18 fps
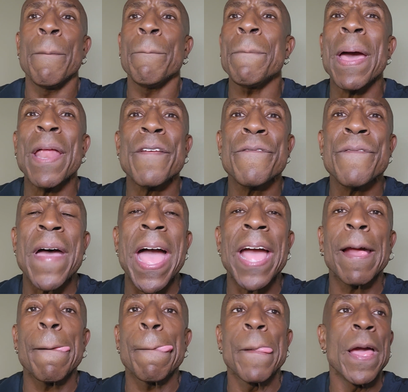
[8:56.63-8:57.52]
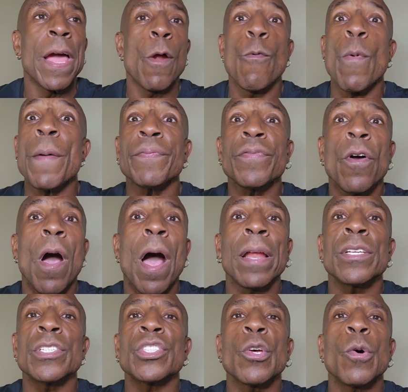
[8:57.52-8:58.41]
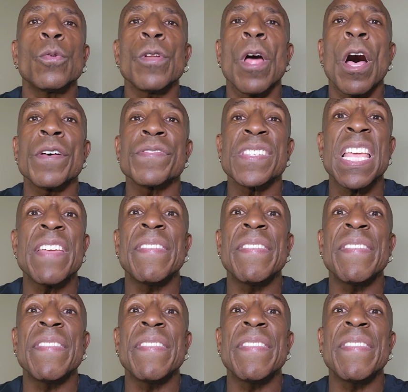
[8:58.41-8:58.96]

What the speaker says: Matter of fact, Repsol Honda's so lost,